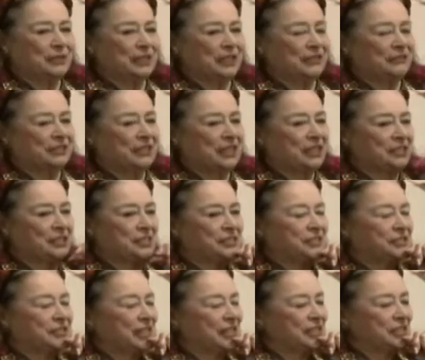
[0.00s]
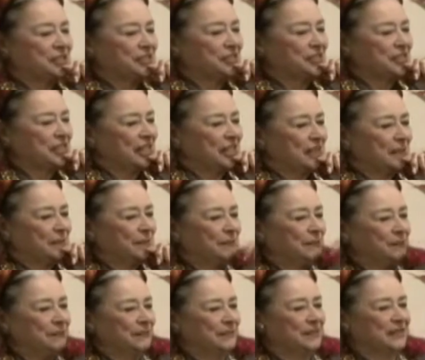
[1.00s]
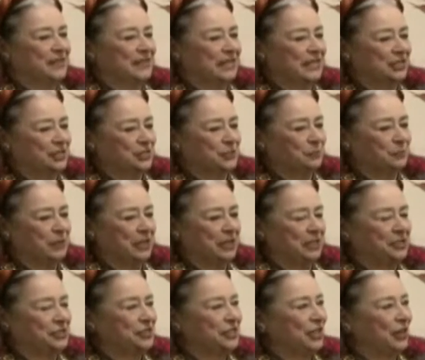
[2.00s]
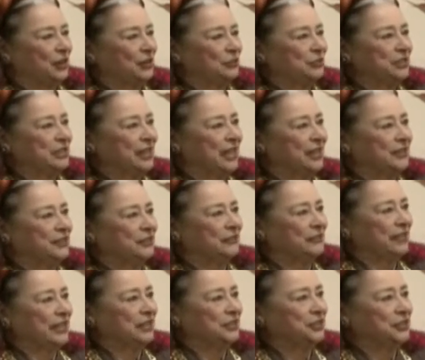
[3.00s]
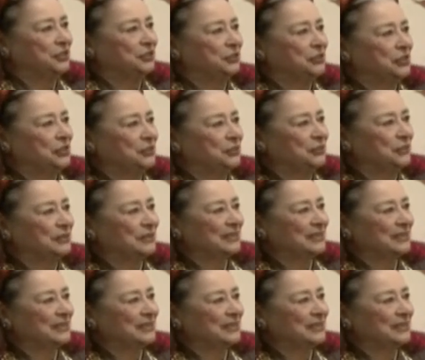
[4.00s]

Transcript: we leave, does does um this piece go to other venues?